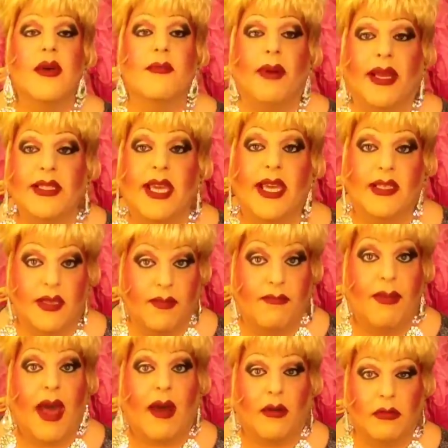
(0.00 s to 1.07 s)
Mine takes
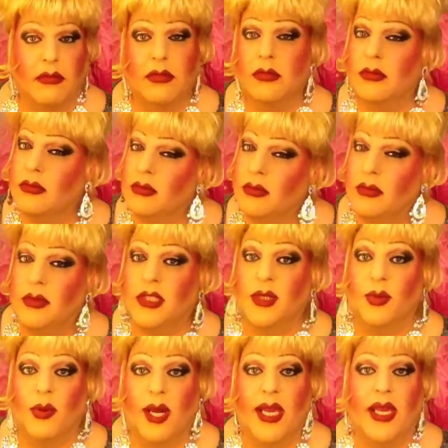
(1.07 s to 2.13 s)
about
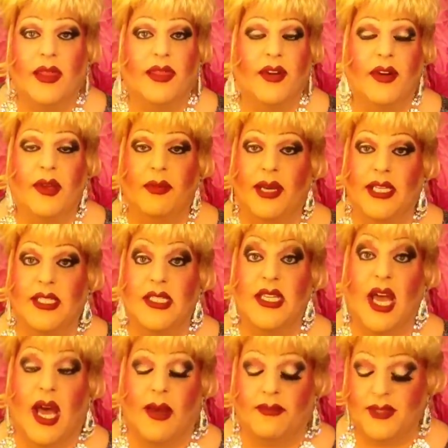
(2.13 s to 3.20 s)
20, 30 minutes
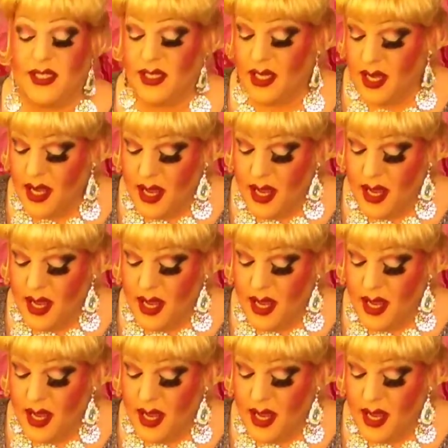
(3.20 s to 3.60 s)
tops.